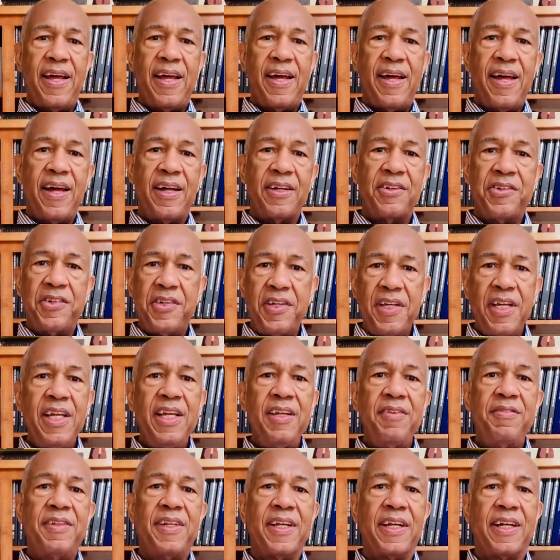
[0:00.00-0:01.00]

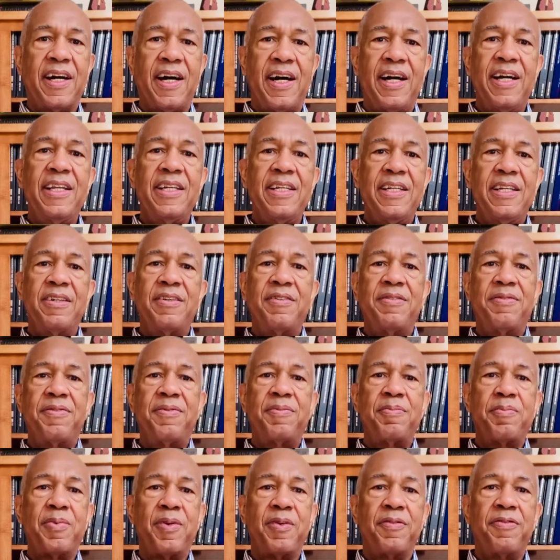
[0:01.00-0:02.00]
achieve the kind of
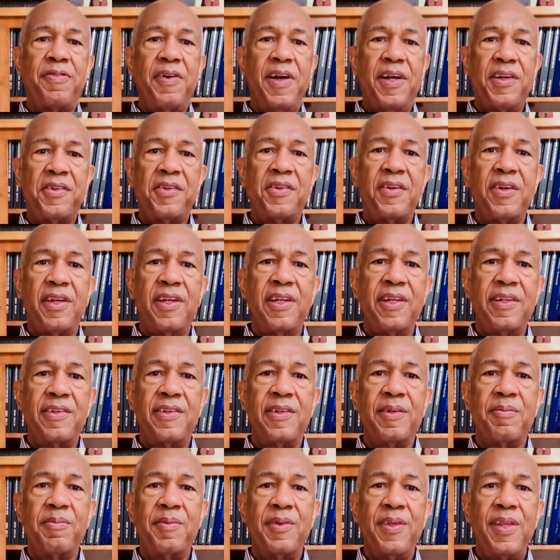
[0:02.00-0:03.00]

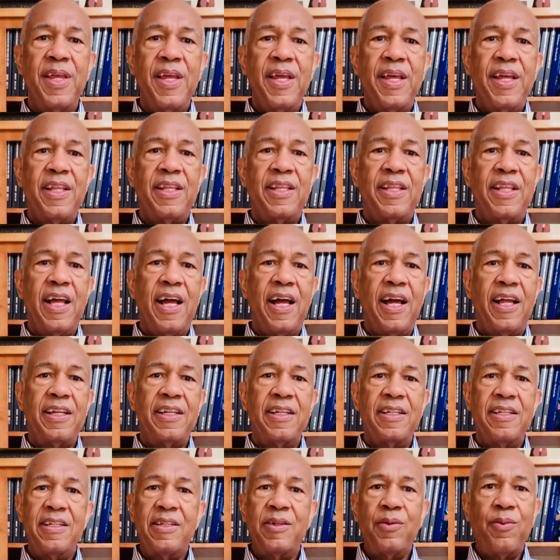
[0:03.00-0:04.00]
professionalism that
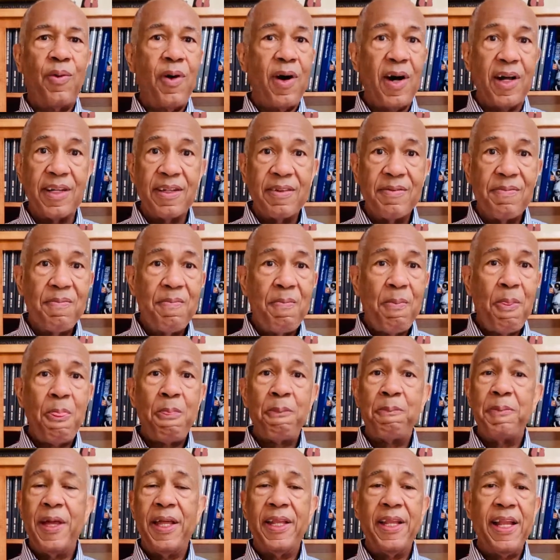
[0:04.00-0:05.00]
you want.
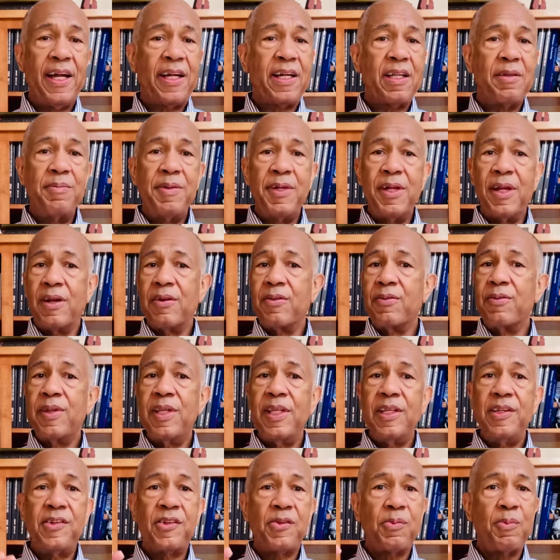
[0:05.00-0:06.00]
And that can be on a really
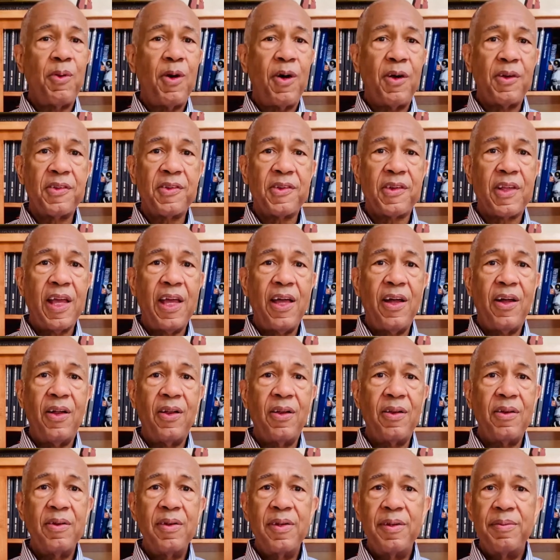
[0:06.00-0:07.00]
small
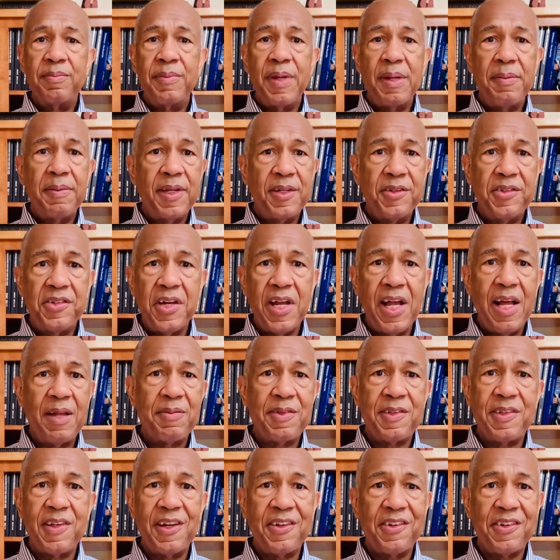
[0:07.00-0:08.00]
scale, maybe a jam
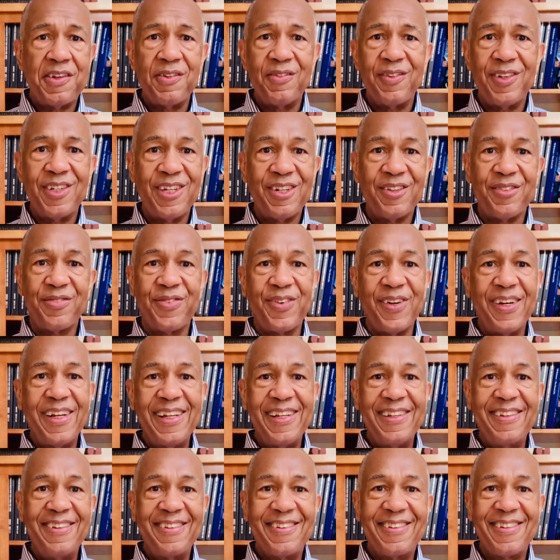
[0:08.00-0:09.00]
session with your
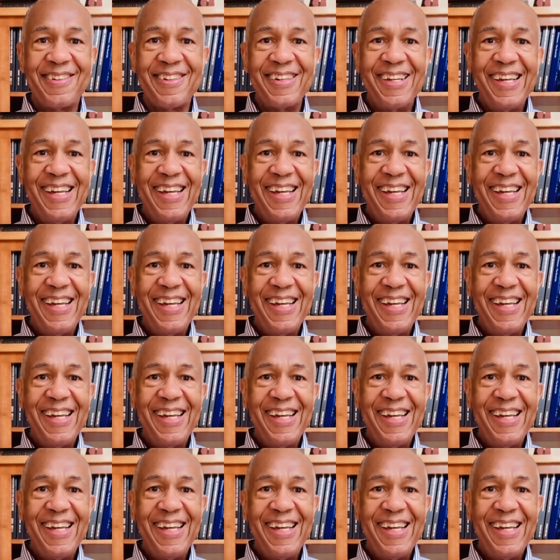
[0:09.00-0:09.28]
friends,